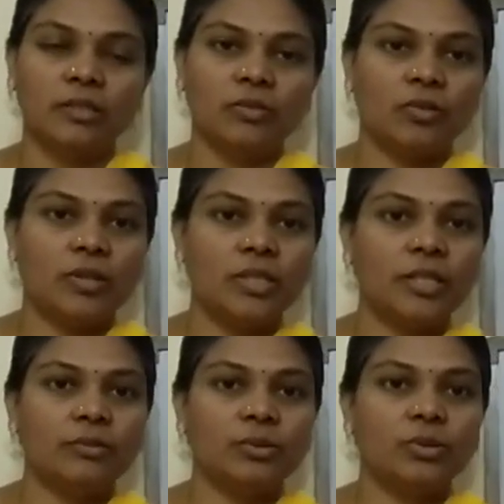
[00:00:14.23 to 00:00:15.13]
what
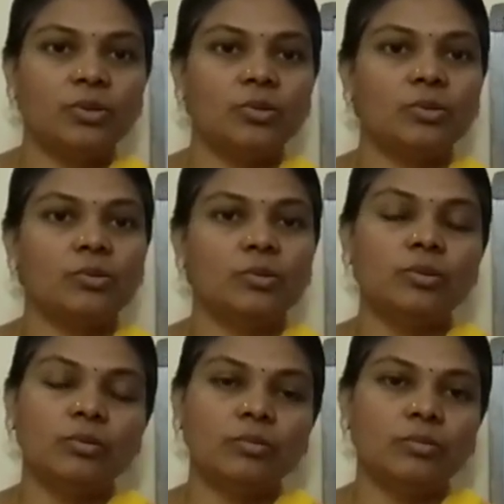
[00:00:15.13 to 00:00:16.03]
they used to
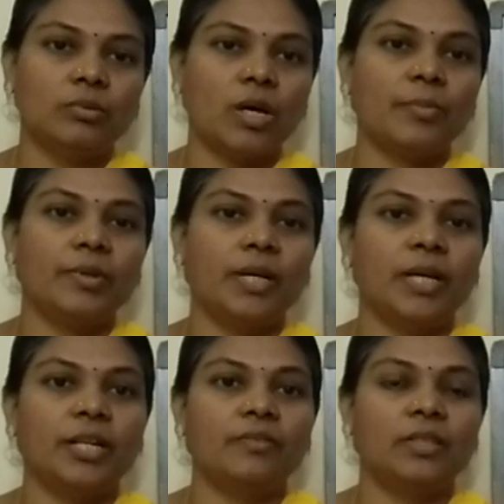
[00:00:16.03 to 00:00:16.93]
do to
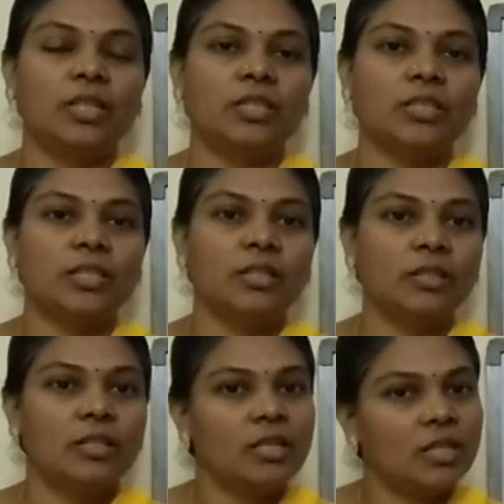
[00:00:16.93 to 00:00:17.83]
communicate with each other,
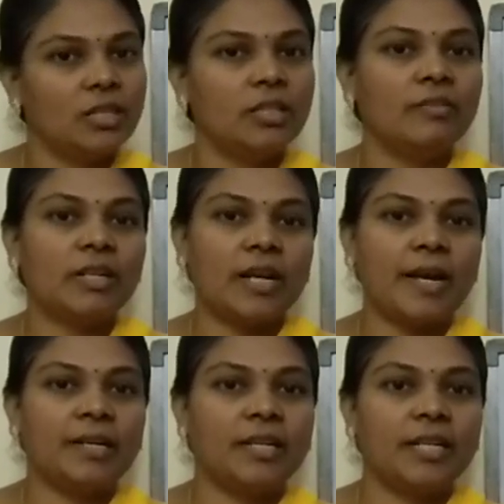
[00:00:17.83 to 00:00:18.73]
they will
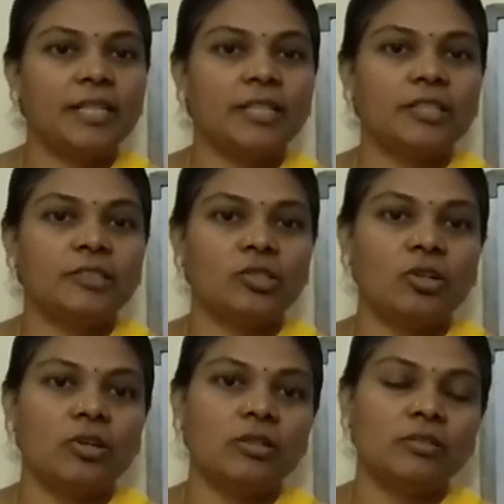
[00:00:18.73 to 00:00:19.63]
write letters
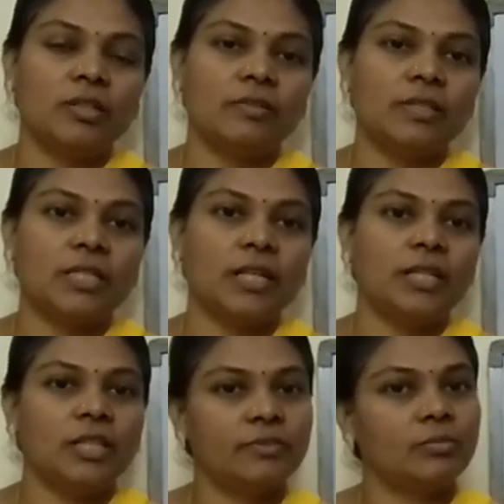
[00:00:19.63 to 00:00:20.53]
or they will send
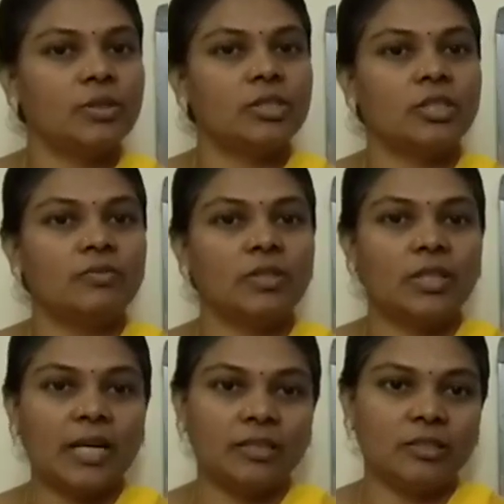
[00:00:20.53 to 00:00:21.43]
information with
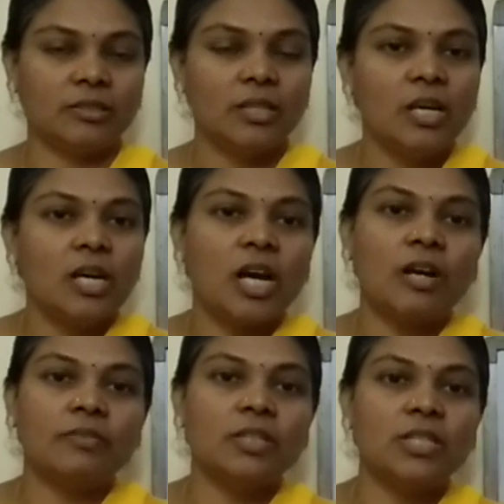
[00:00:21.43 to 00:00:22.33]
others.
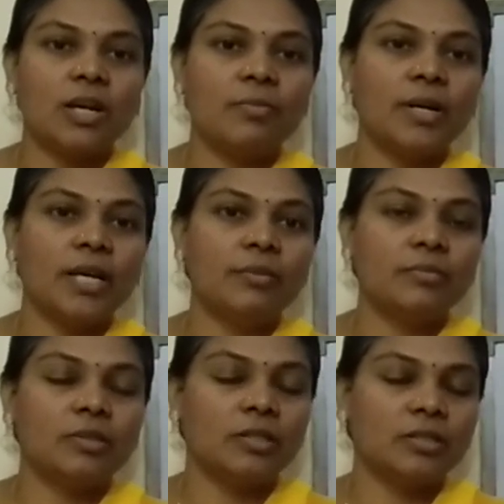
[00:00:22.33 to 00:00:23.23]
After some
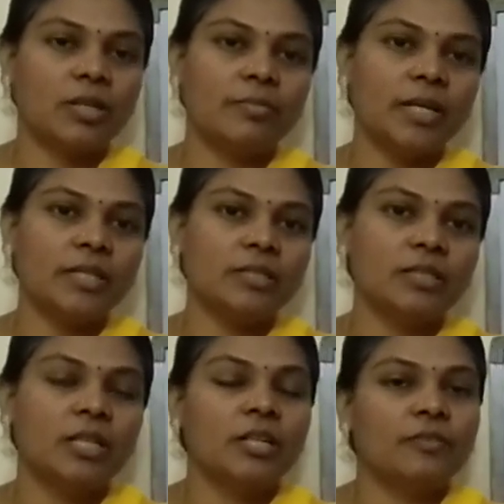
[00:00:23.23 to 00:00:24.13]
time, some days,
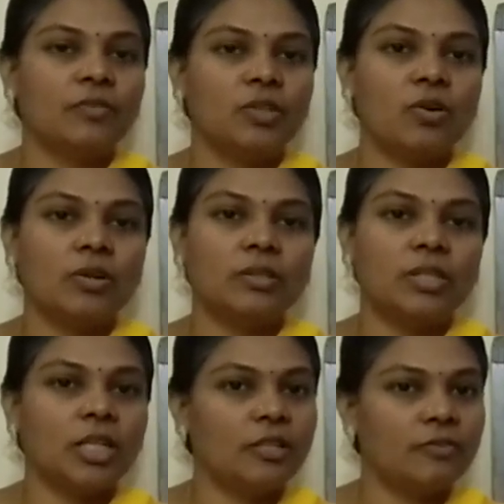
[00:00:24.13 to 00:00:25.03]
we got
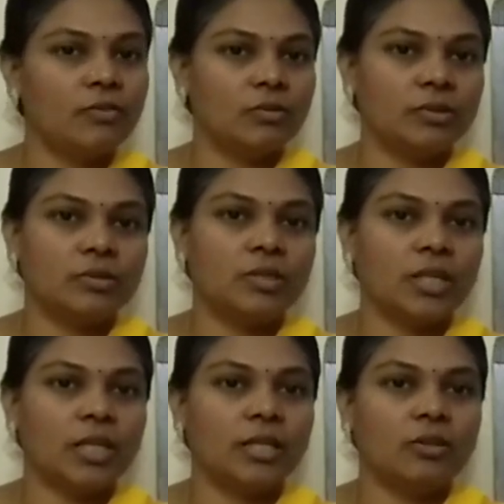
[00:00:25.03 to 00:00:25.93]
telephones. They
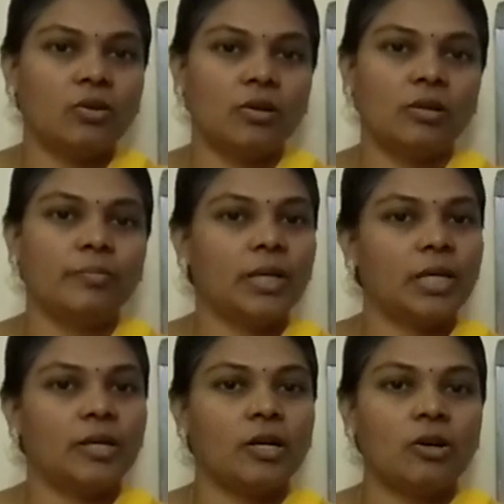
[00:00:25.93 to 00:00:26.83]
can call, make
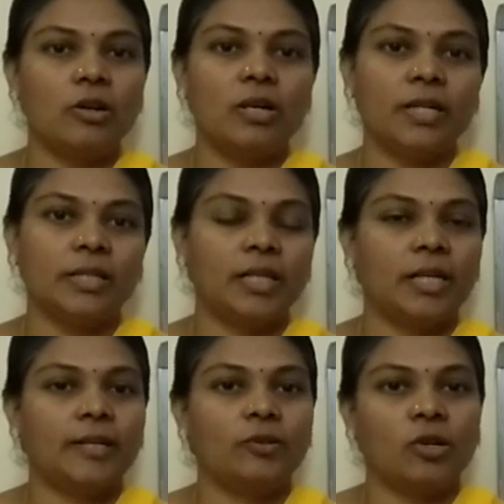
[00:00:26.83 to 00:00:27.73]
a call and they
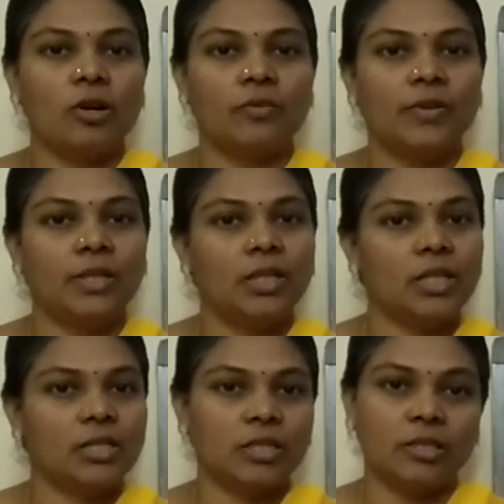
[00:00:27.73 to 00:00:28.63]
can talk with
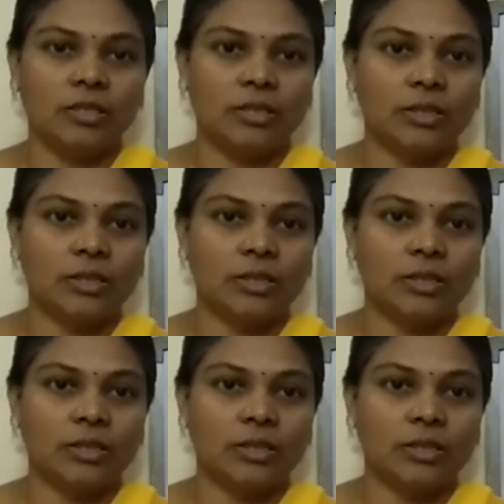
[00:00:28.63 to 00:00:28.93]
each other.